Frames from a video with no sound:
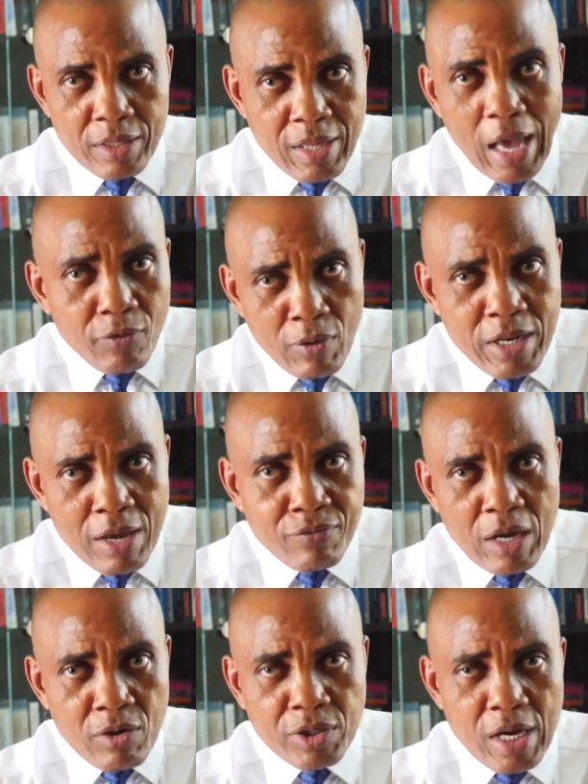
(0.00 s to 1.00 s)
That's when they've
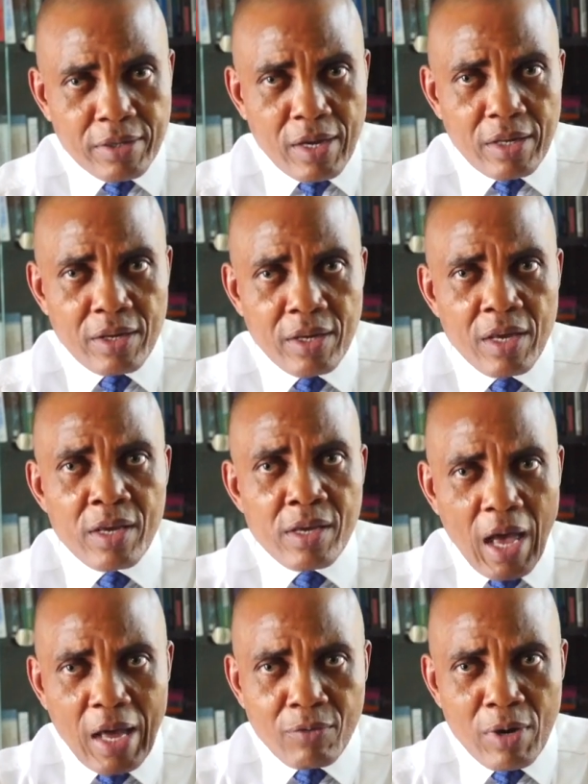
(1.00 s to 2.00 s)
negotiated.
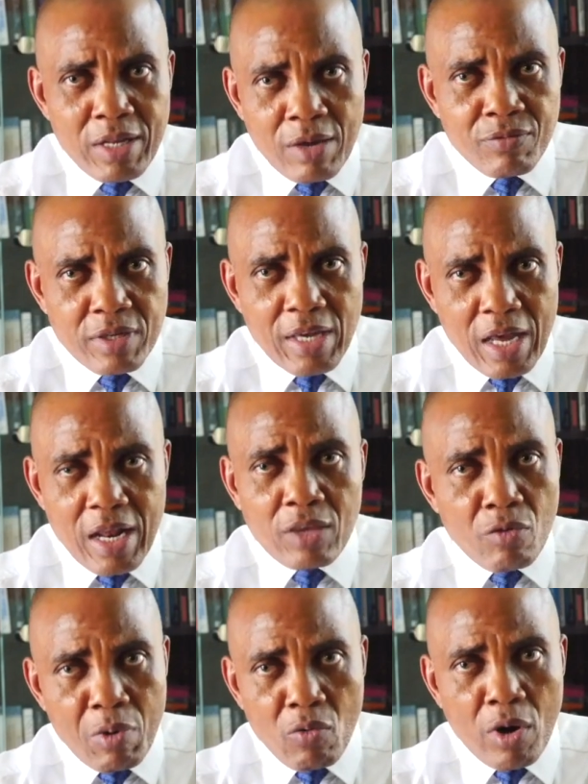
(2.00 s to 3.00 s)
And when they've decided
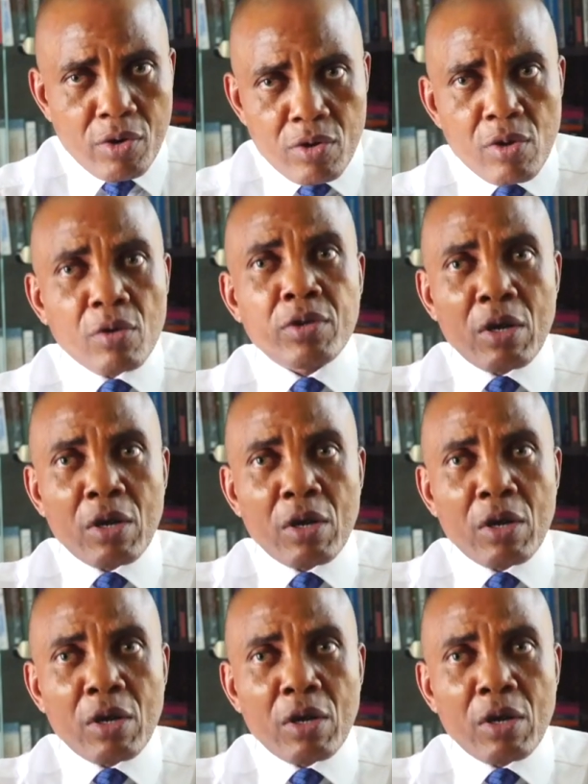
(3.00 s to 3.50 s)
to be one union,